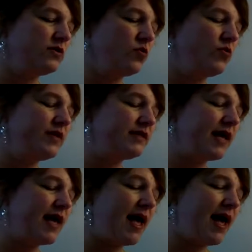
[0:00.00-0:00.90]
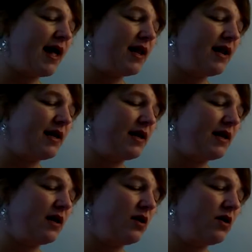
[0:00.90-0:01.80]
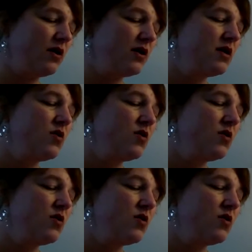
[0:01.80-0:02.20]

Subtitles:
So when we say elle here,